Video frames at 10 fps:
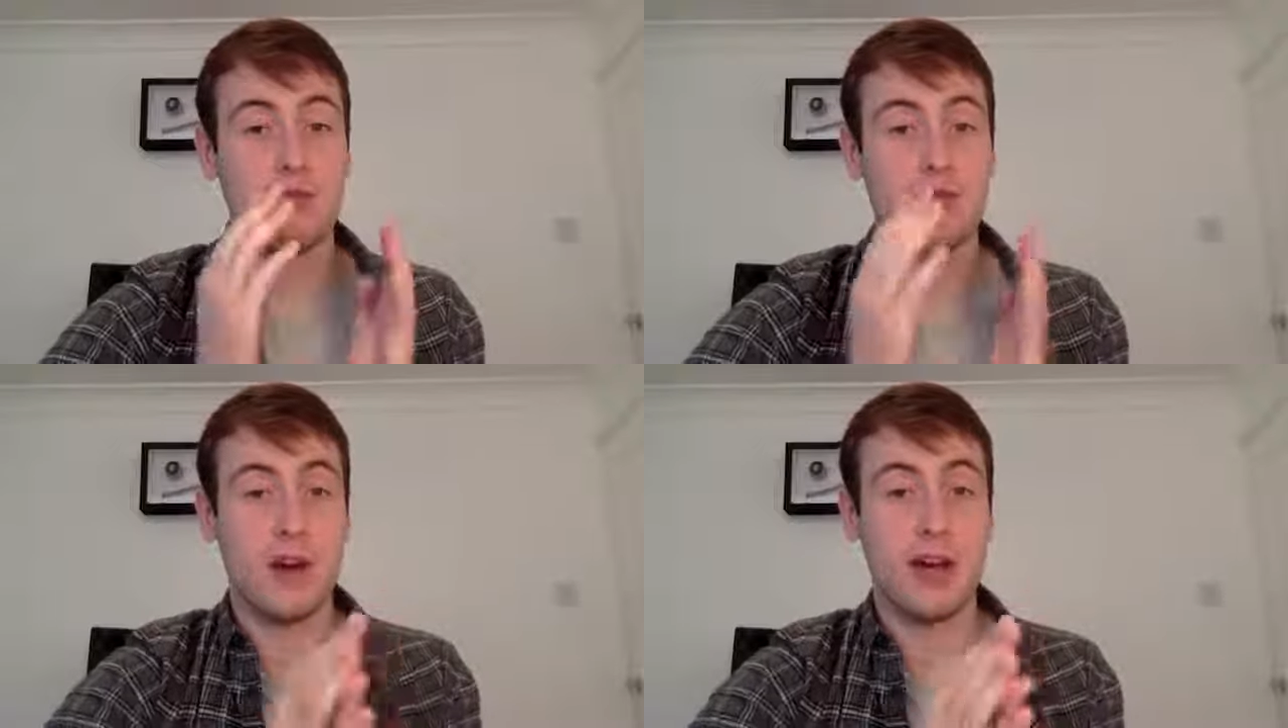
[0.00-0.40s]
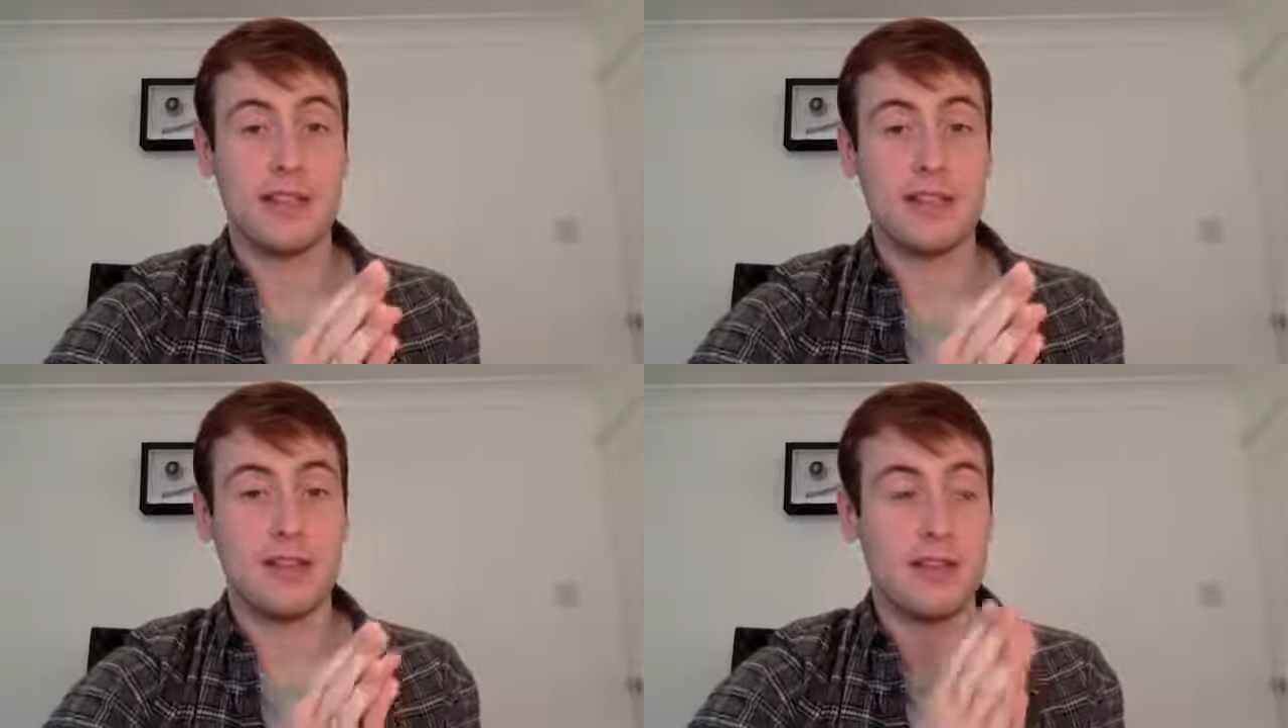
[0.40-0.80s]

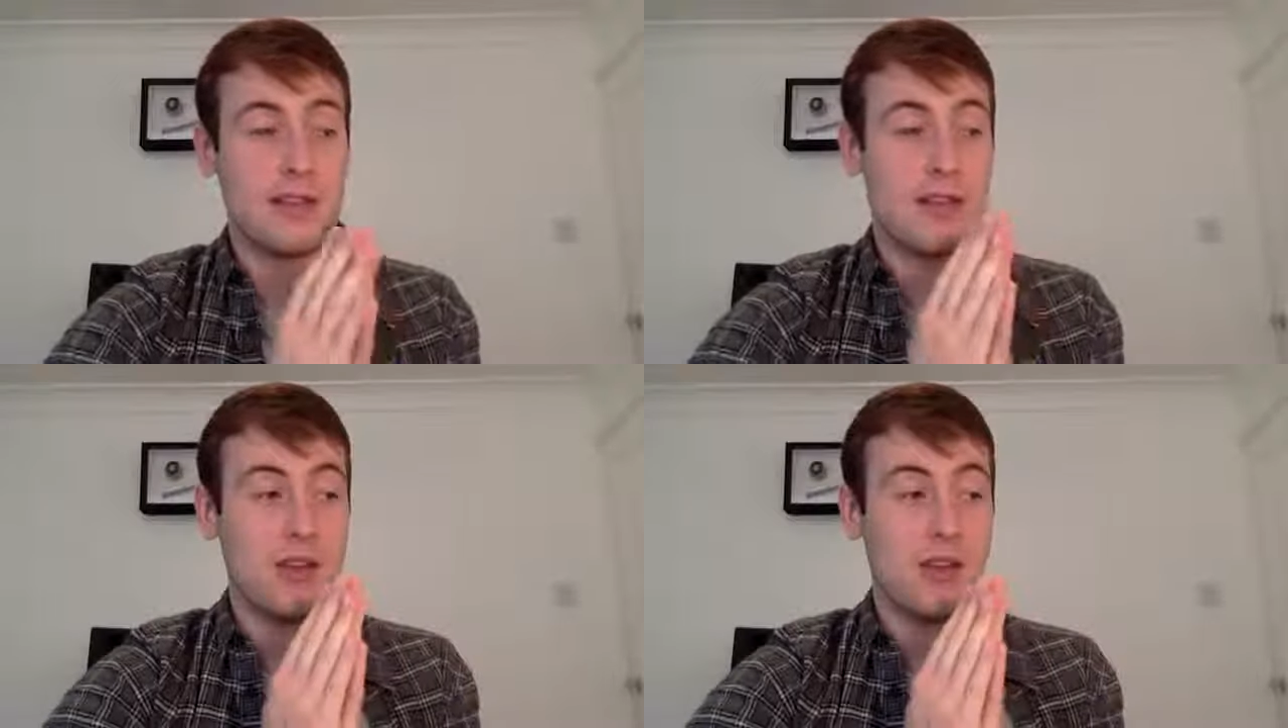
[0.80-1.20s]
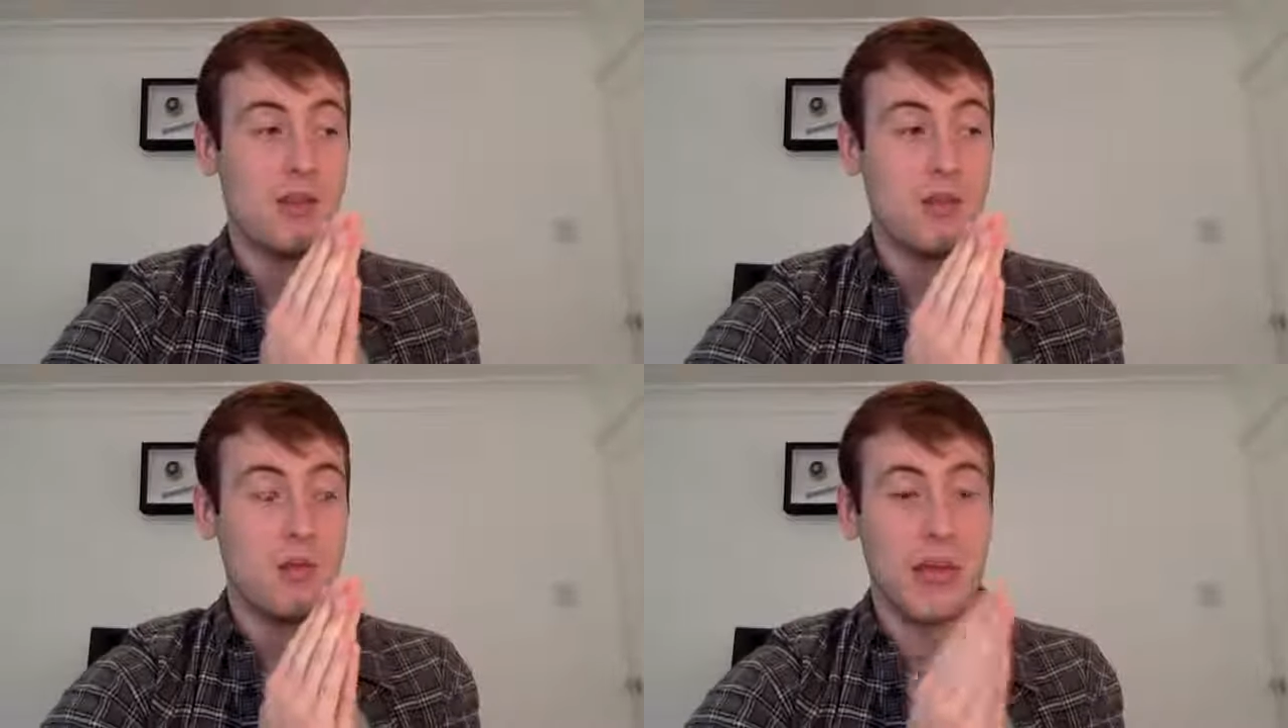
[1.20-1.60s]
Right,
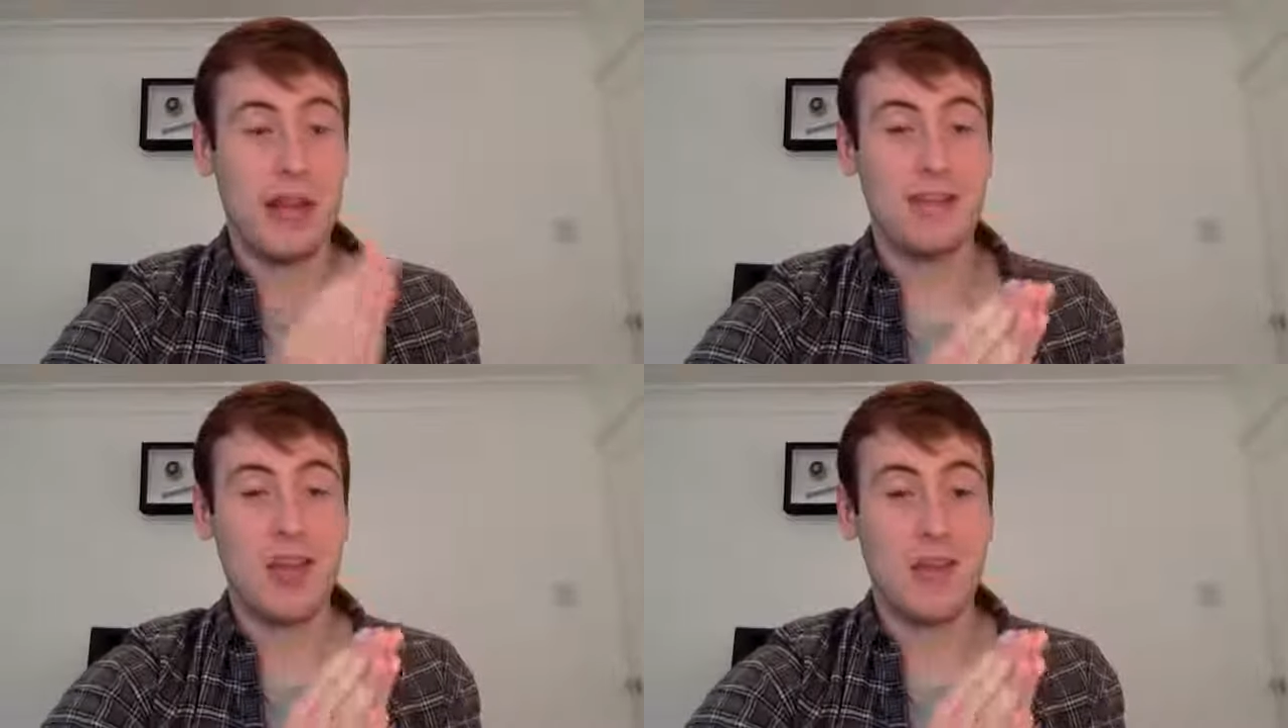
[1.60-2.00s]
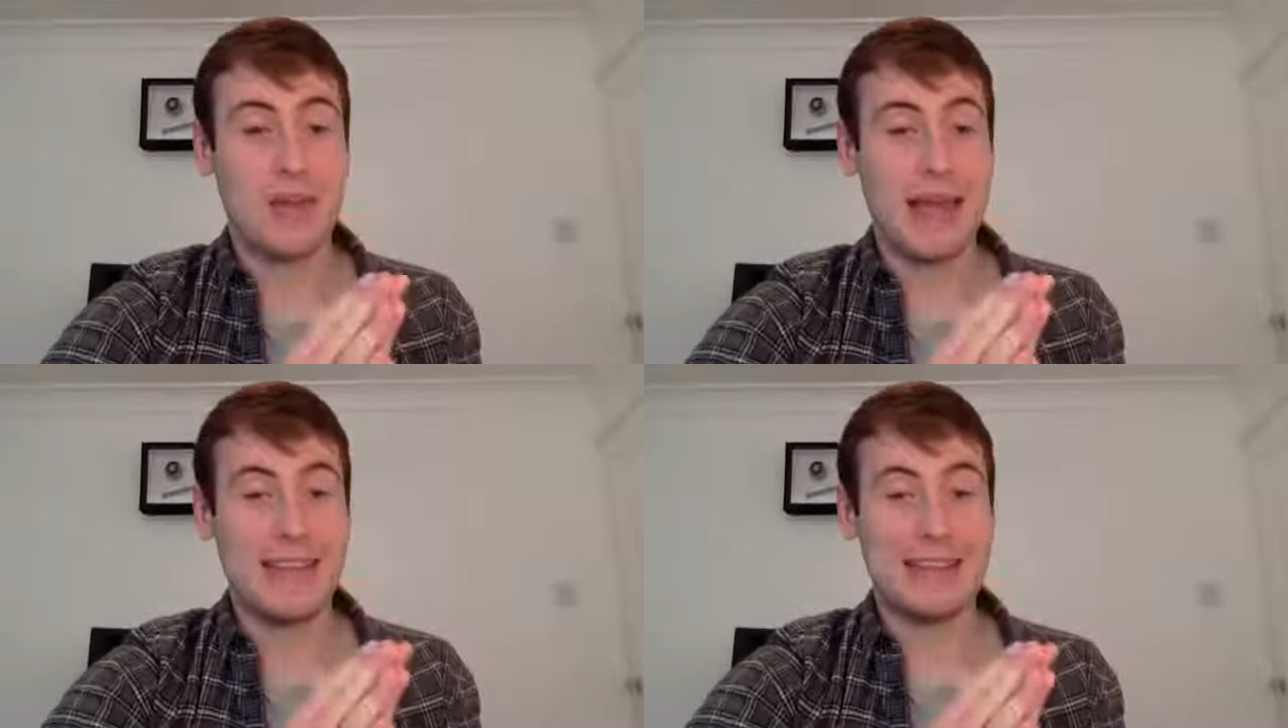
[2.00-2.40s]
we're going to have a go at
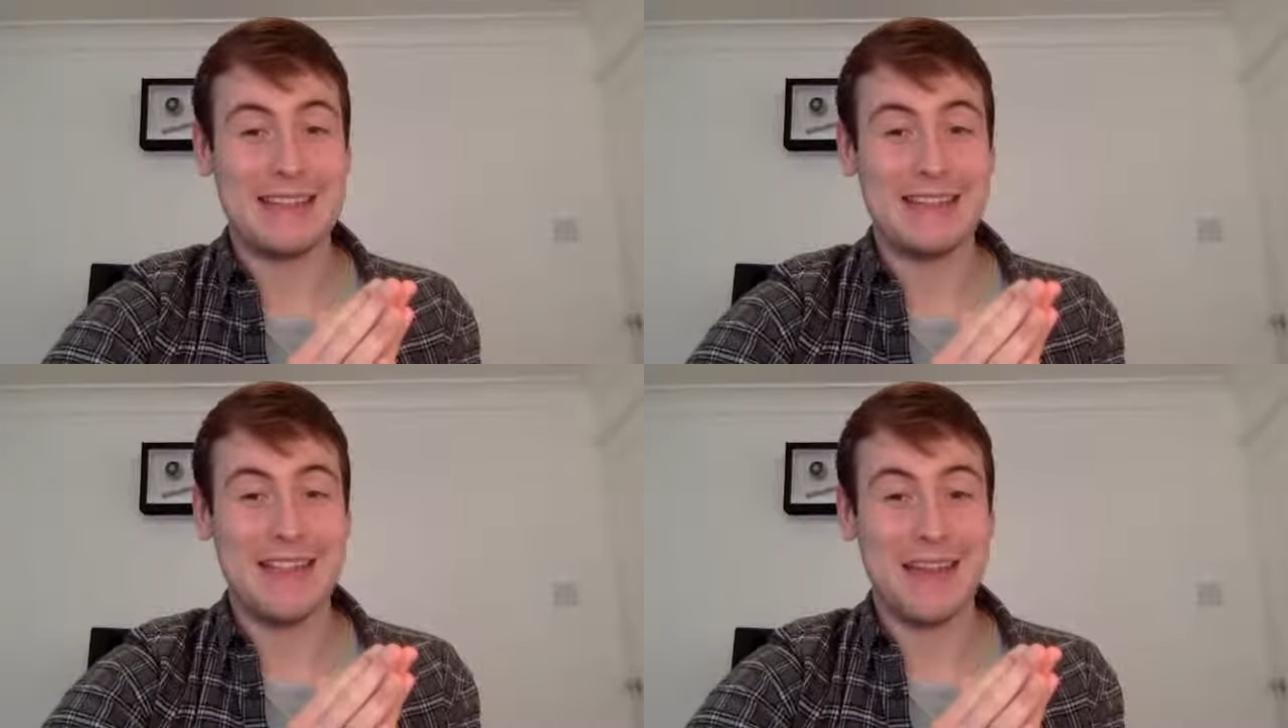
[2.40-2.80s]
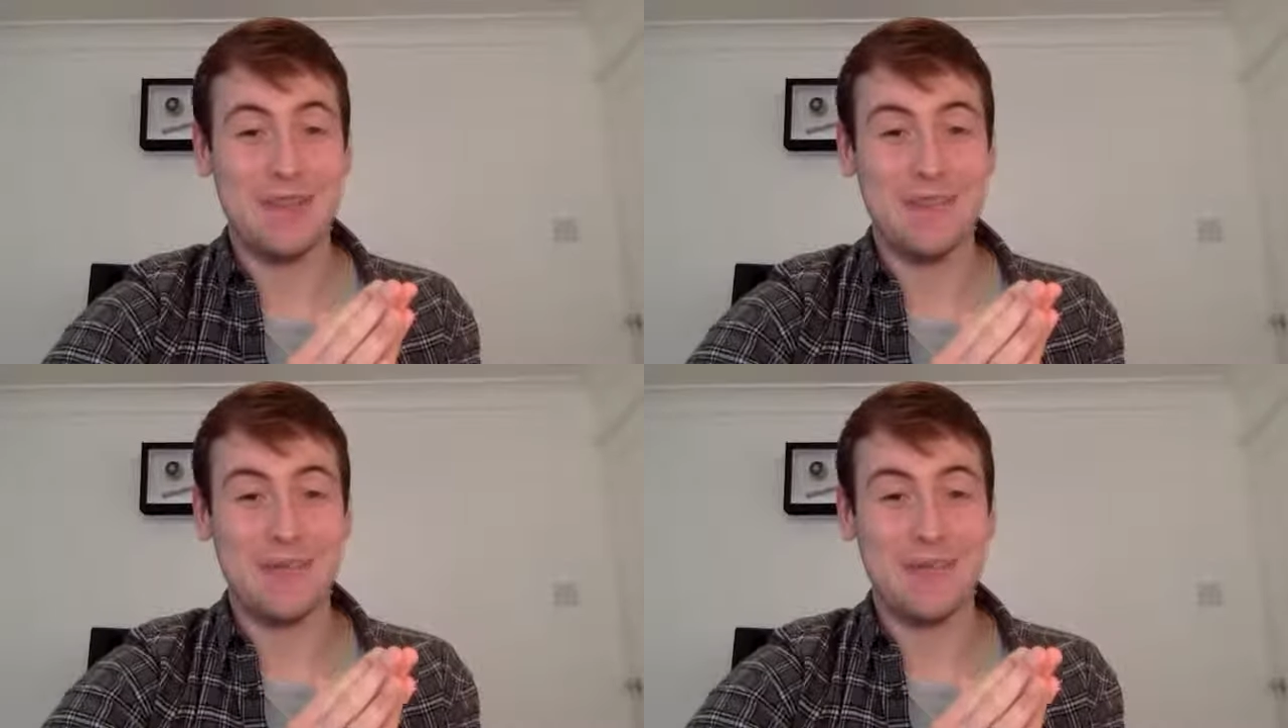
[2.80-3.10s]
playing this now.